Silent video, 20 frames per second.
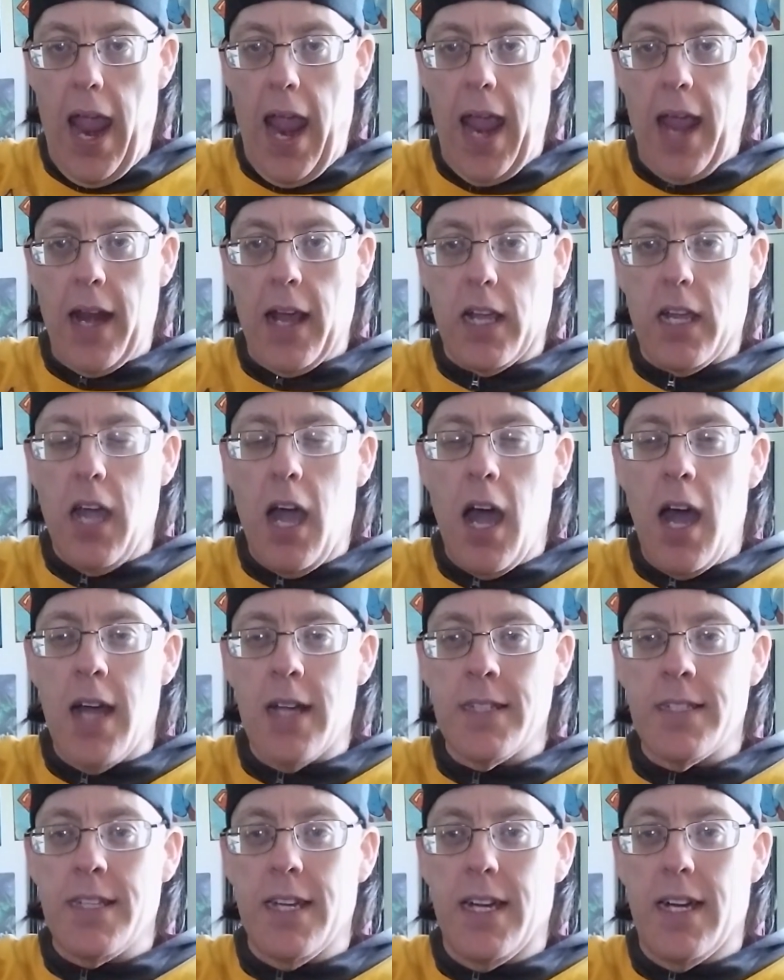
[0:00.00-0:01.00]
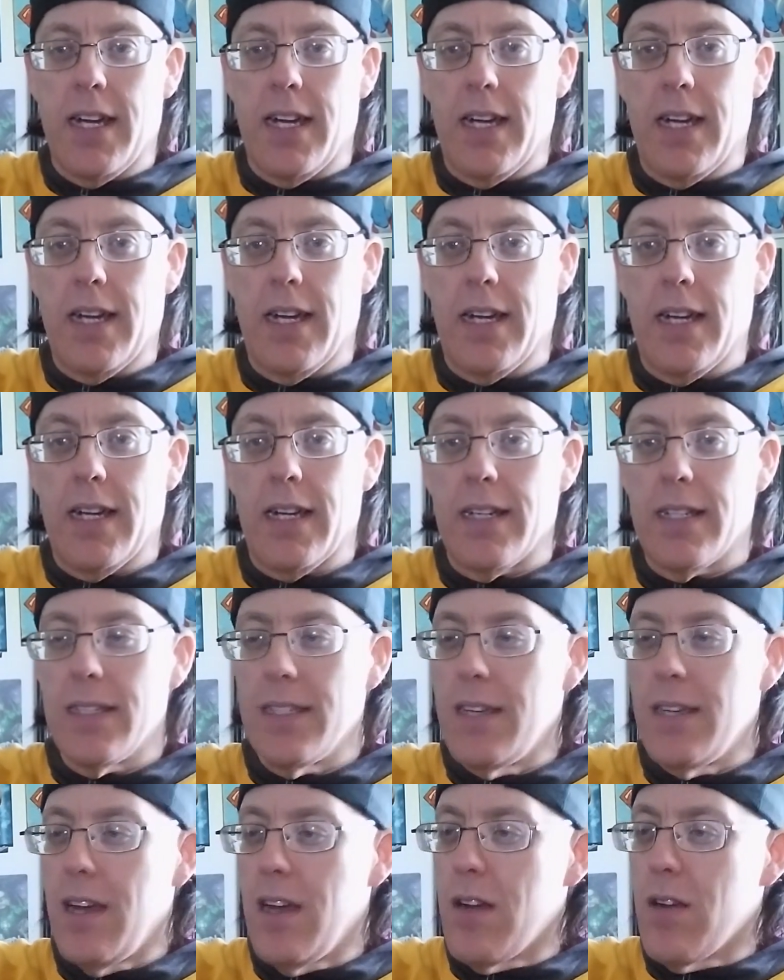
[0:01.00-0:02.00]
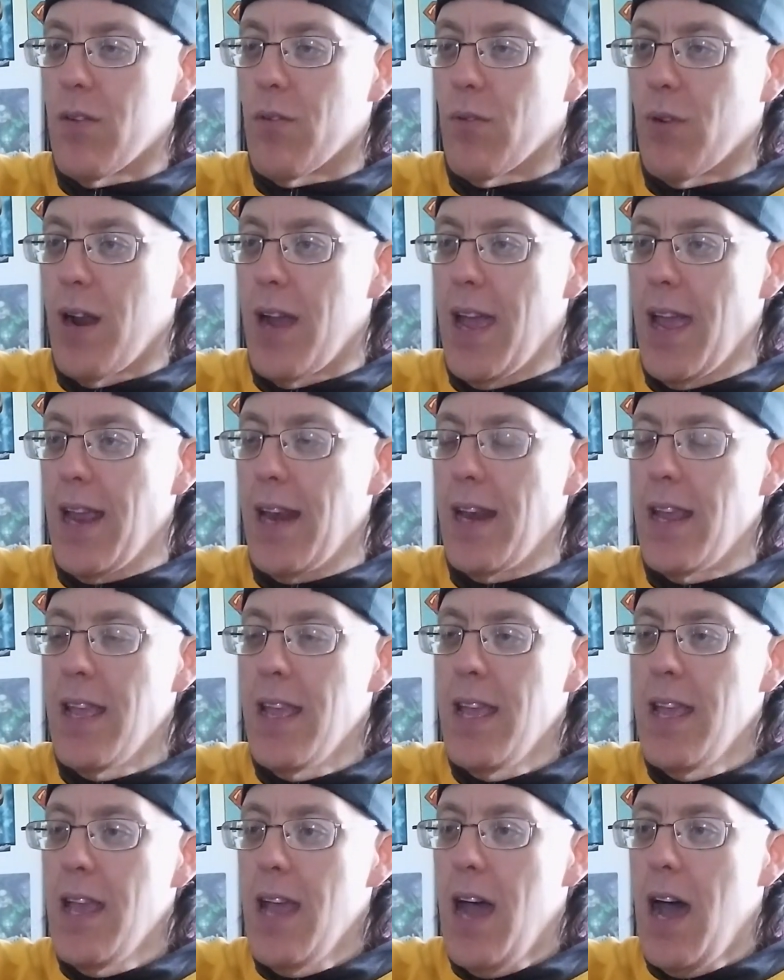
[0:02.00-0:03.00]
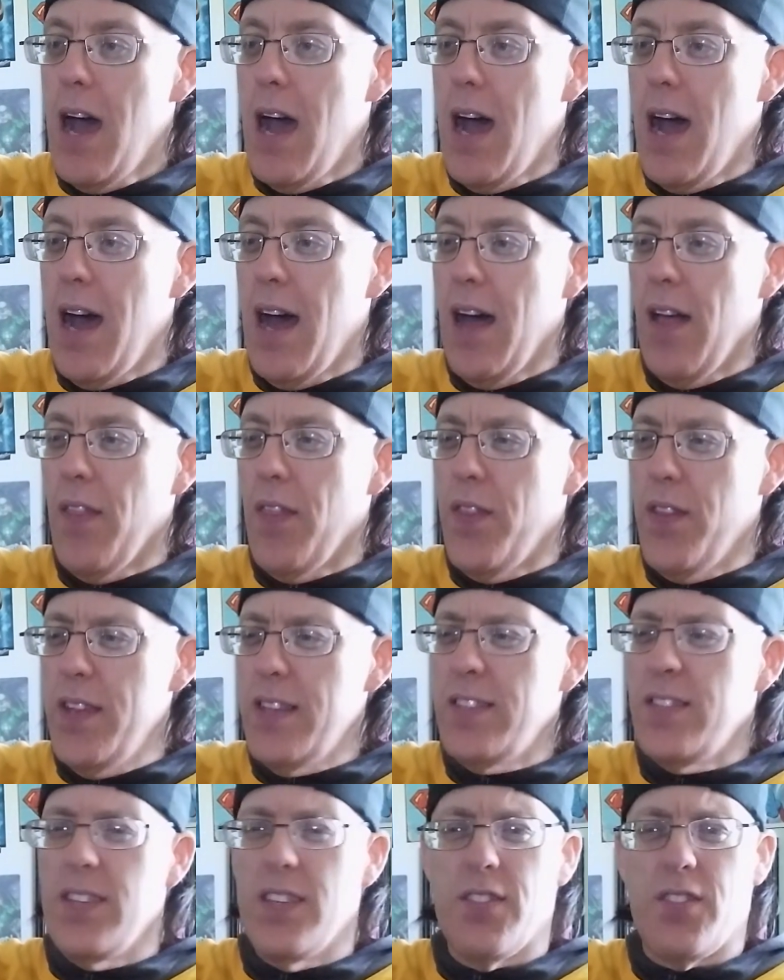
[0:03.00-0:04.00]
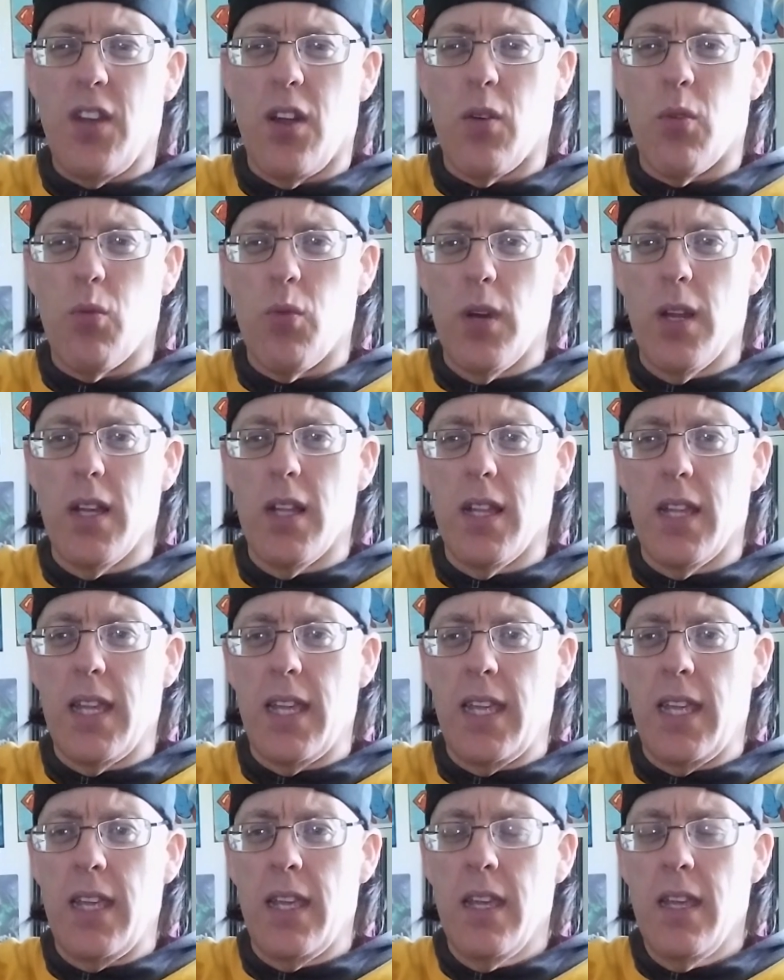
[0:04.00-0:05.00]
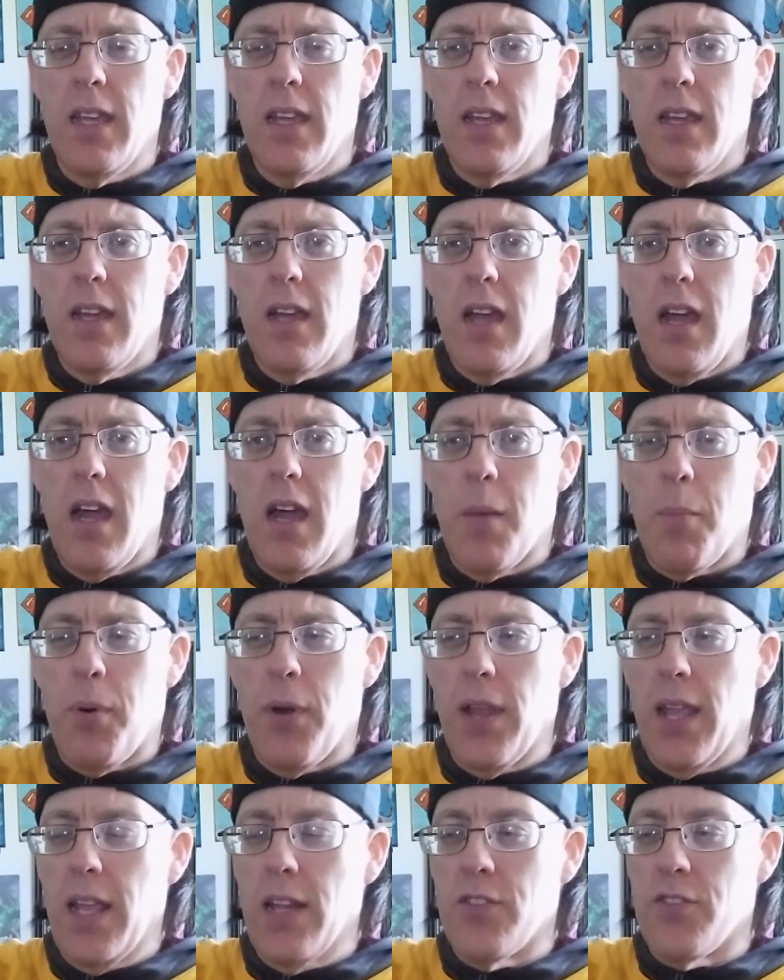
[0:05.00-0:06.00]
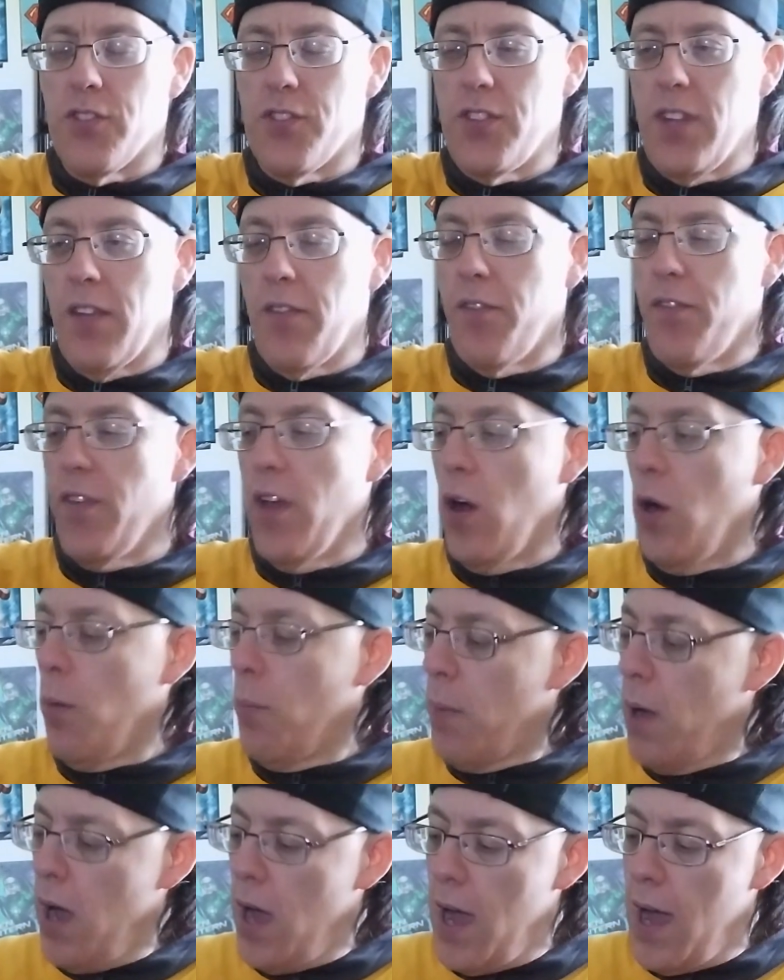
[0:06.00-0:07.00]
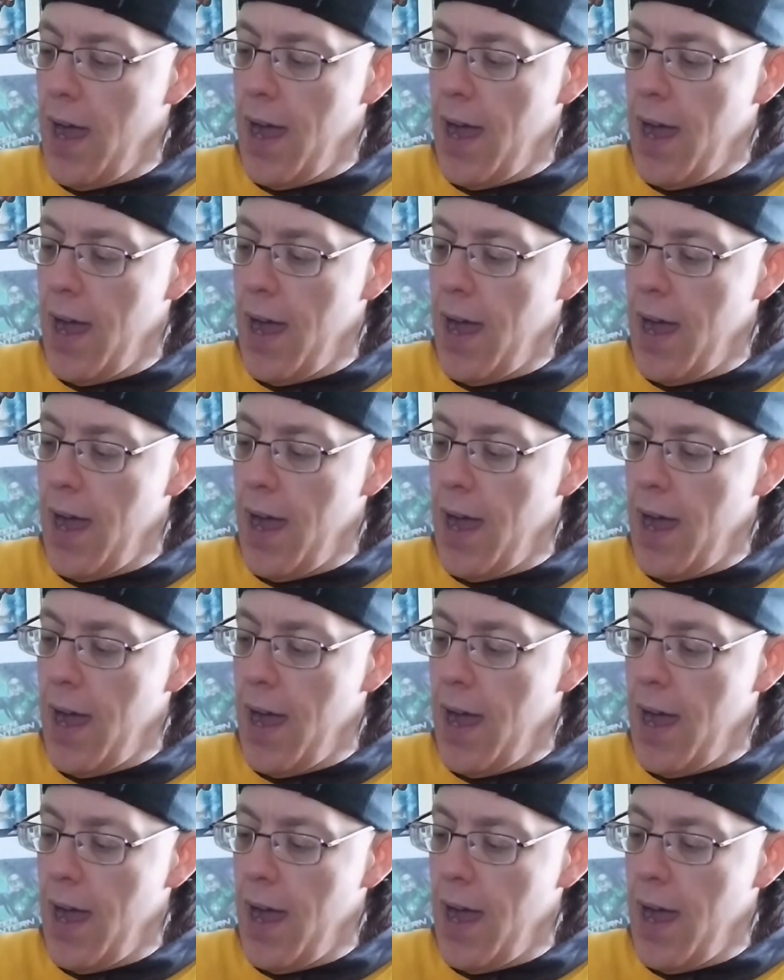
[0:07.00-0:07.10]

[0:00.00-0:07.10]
Anaconda. All right. This is a really pretty interesting film.